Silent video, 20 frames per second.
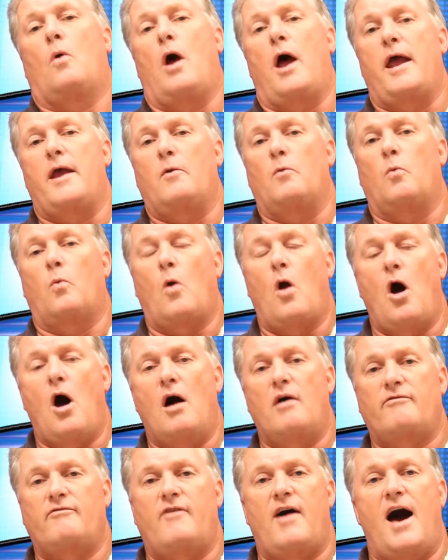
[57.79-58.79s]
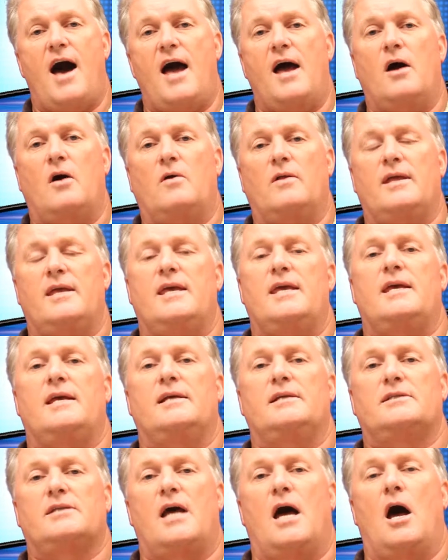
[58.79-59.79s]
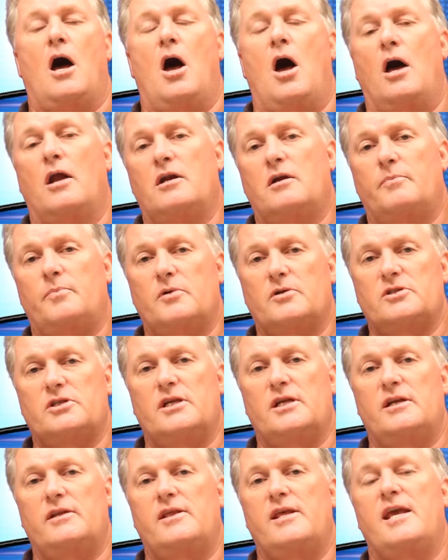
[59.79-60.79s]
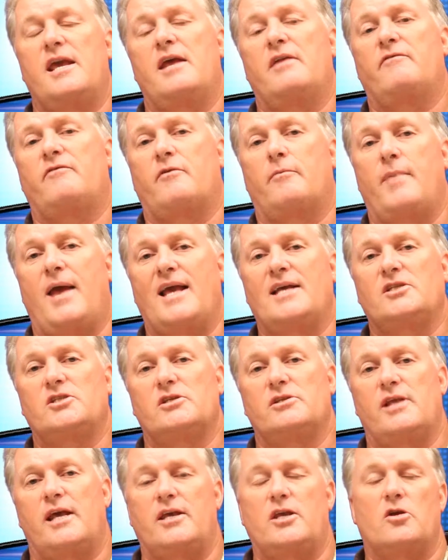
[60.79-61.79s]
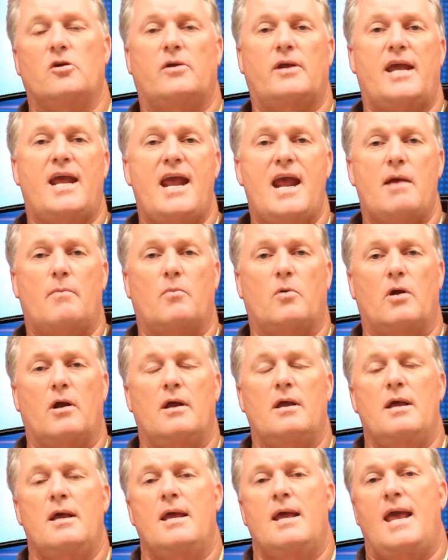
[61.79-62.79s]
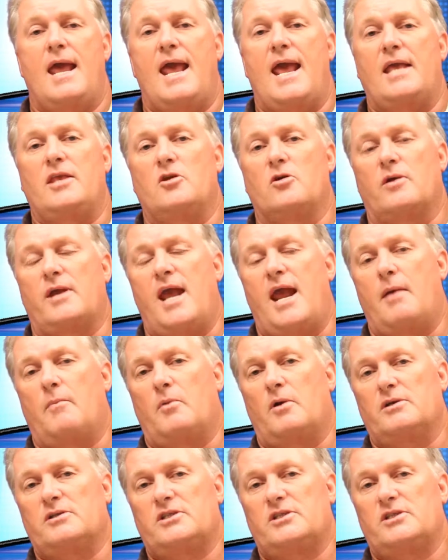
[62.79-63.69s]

A RAW file is 100% of the information that your camera and your camera's